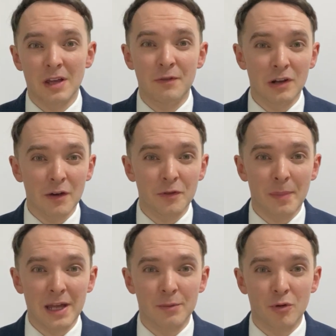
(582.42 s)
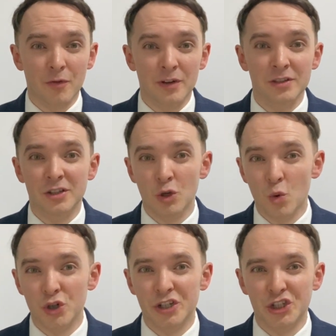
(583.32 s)
If you love the Panda Profits and you
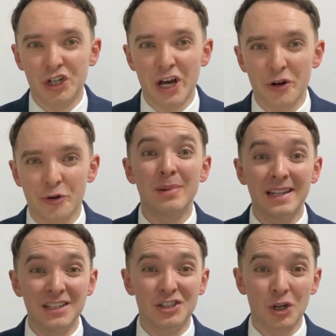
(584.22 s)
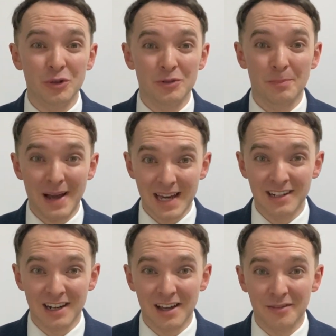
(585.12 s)
watch this channel, please show some panda
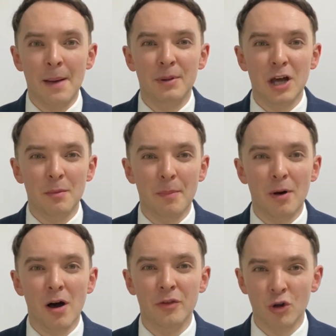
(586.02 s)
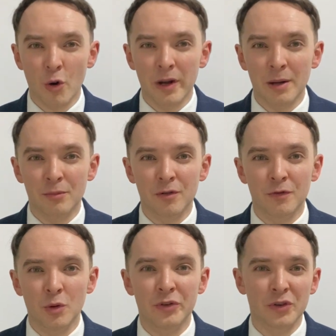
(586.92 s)
love and become a part of the growing number of
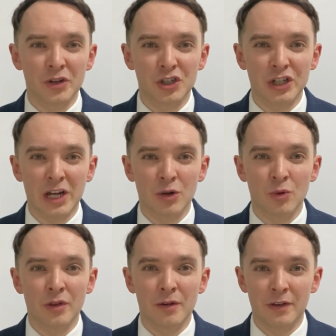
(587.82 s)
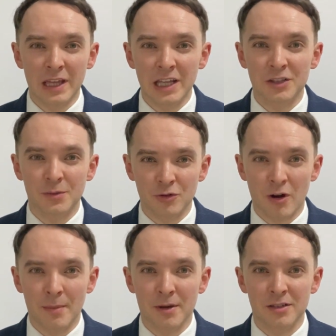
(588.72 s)
viewers on this channel that have hit that
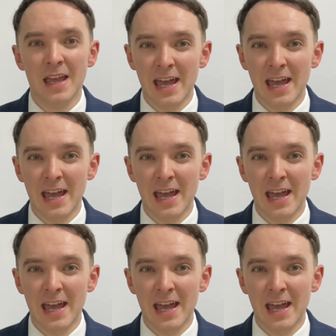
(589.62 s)
subscribe button.